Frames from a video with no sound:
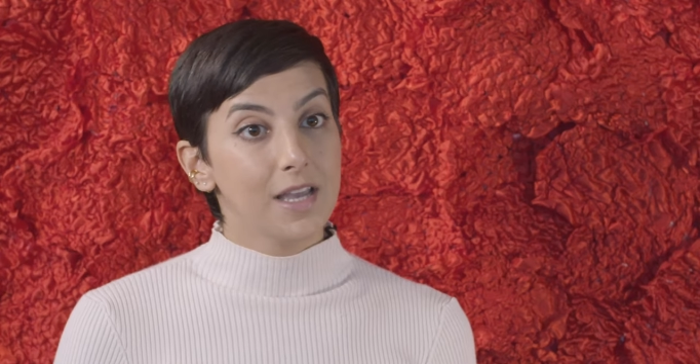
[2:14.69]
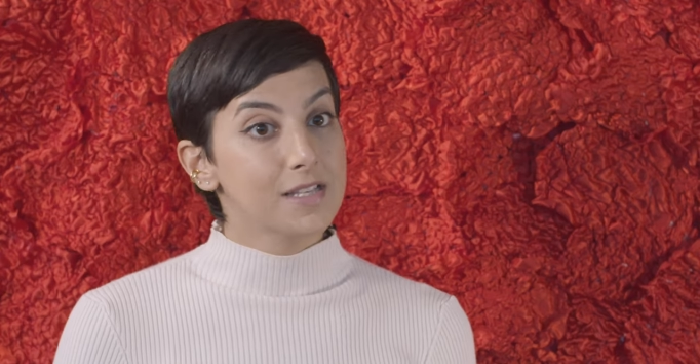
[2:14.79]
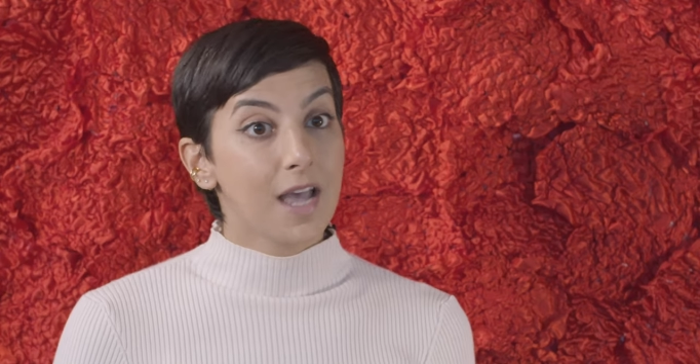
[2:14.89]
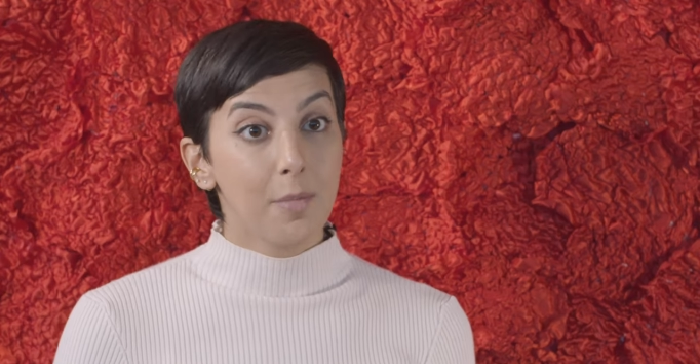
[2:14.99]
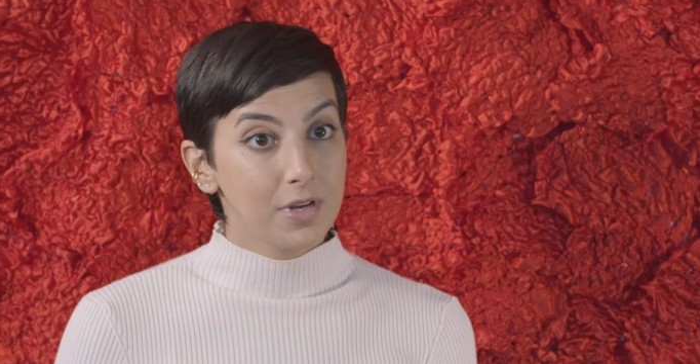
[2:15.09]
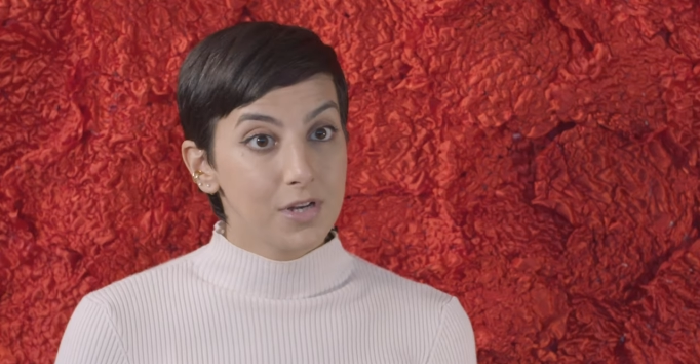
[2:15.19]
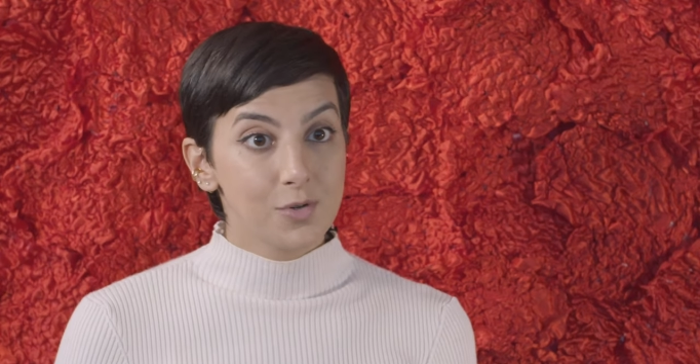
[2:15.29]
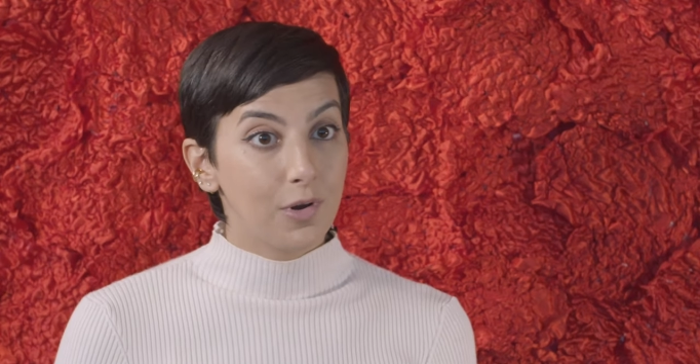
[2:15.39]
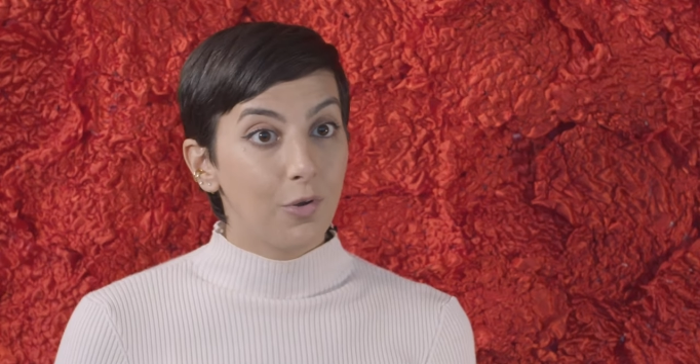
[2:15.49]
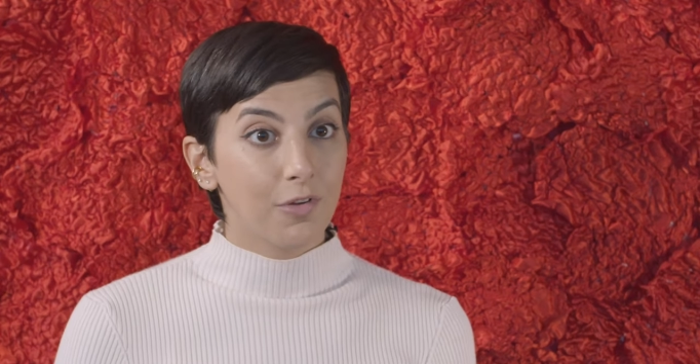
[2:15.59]
it's happening
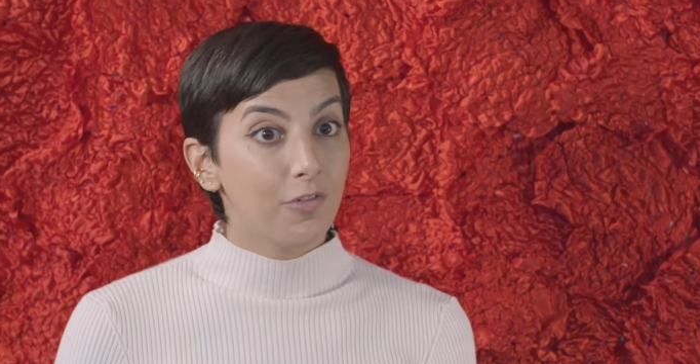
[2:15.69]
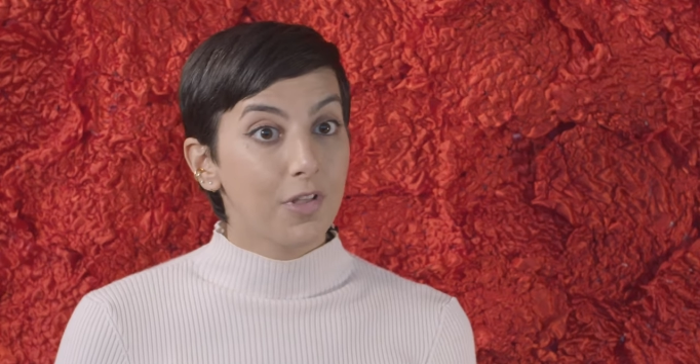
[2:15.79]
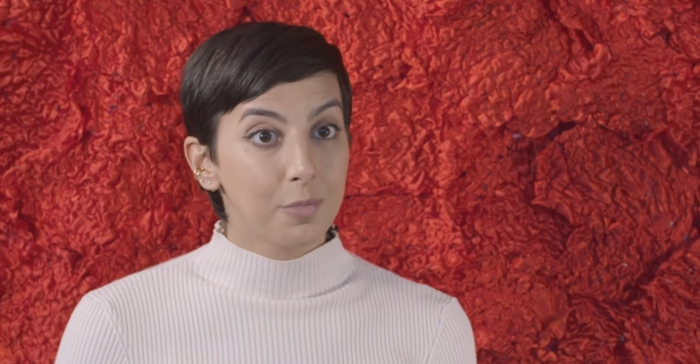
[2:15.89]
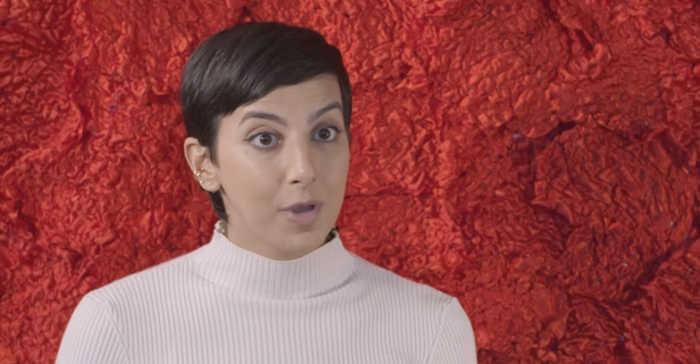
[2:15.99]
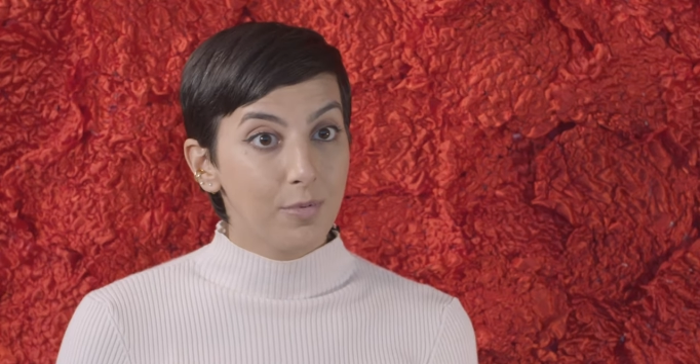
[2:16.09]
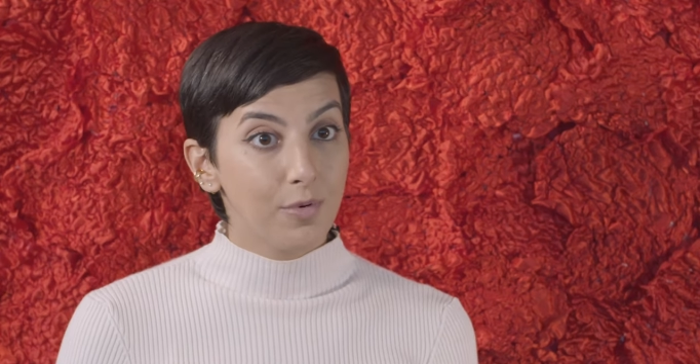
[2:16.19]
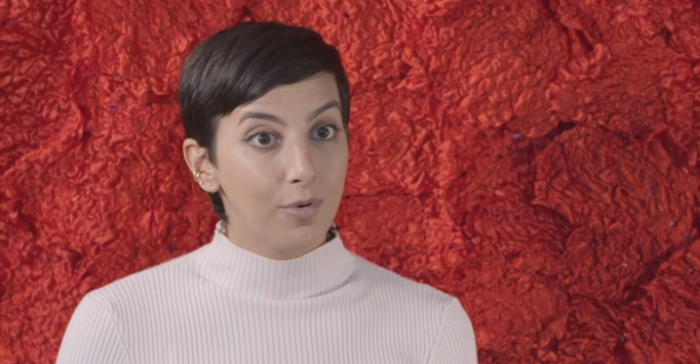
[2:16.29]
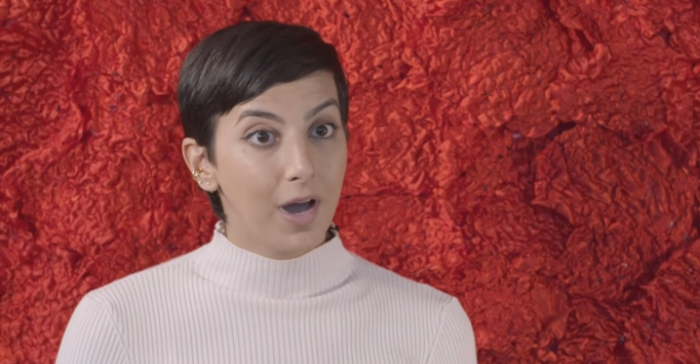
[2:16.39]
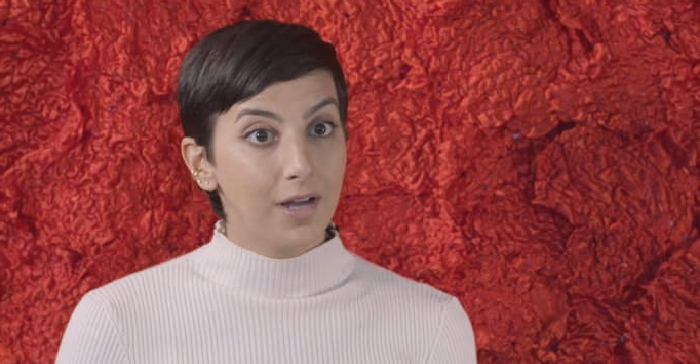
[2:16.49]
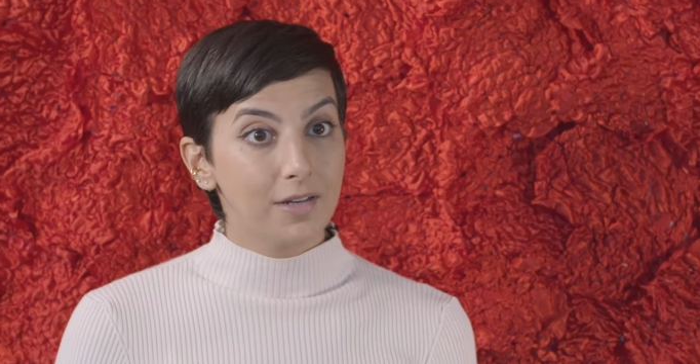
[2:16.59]
to a lot of other
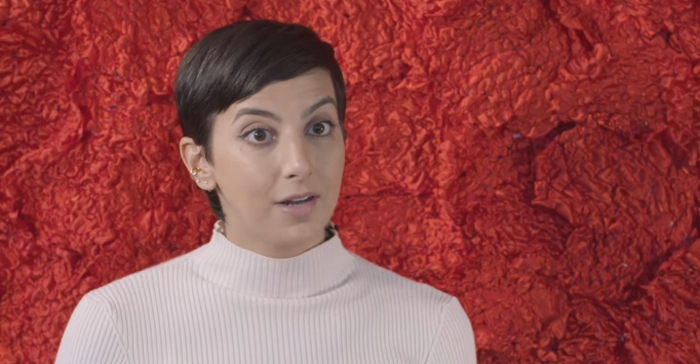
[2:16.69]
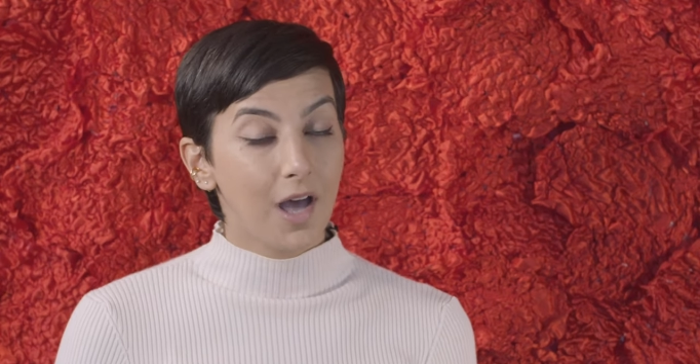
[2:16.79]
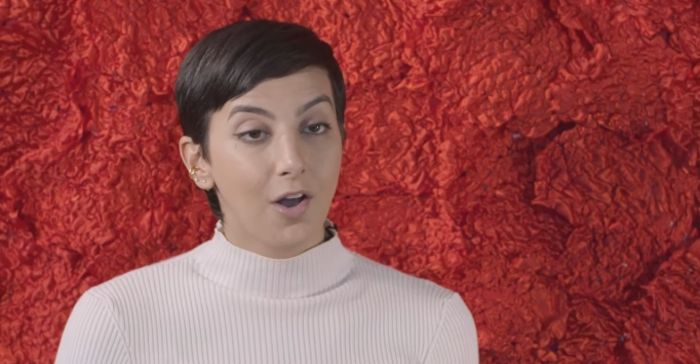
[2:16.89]
people and